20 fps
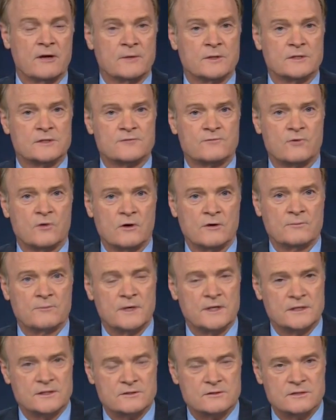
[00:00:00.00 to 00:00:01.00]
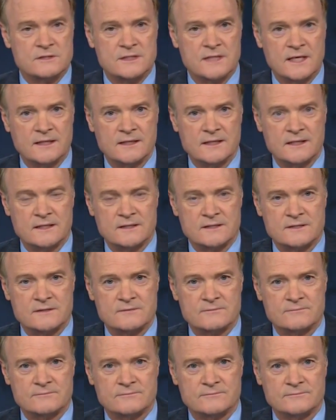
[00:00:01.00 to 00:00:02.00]
Arabia's foreign minister said
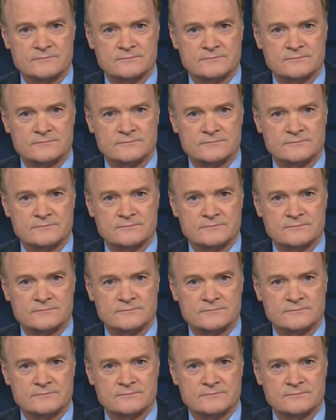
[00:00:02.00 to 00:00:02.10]
this.